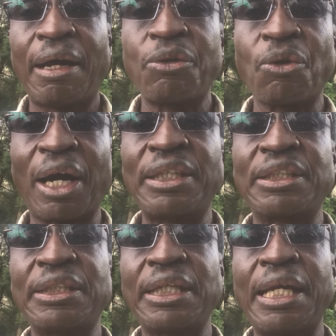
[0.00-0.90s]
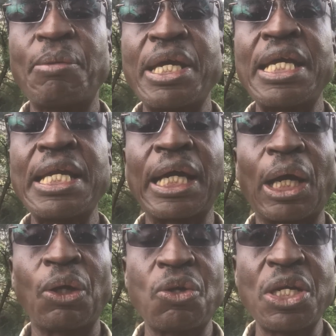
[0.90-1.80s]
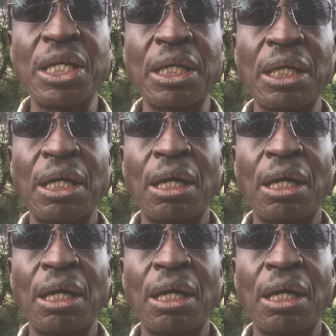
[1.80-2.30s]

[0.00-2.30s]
You can treat including